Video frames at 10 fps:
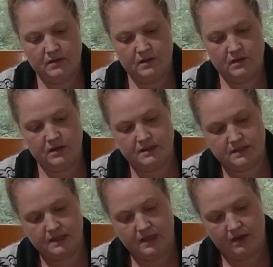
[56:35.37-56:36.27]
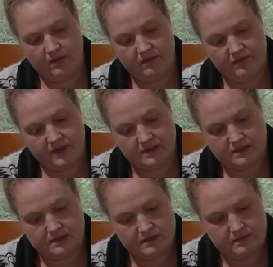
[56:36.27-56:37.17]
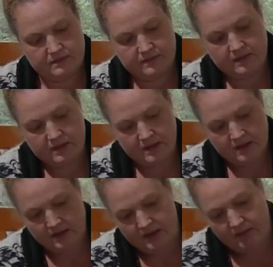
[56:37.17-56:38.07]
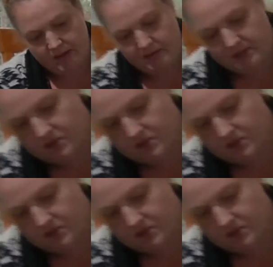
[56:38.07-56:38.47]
And let's see how it fits. They might be